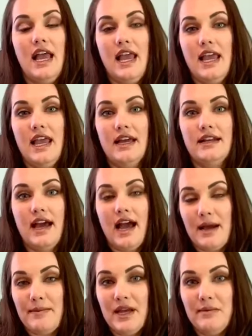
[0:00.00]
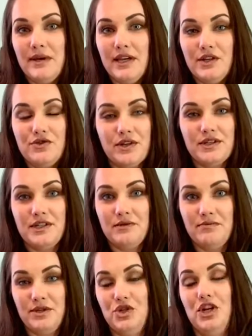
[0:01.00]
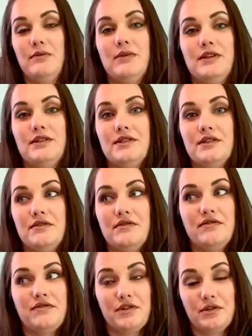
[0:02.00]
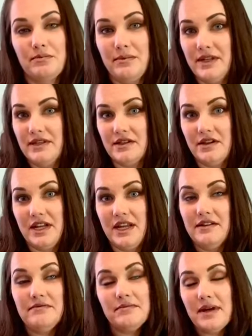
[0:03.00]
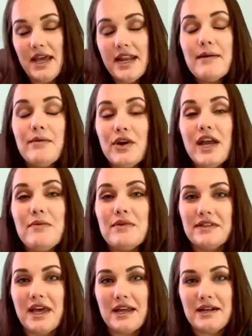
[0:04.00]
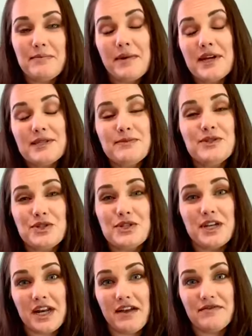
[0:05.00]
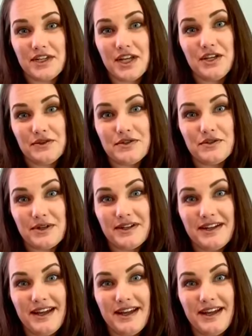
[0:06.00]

and I may be dressed in pajamas for months on end, and I'm okay with that. And my husband's just gonna have to get used to it.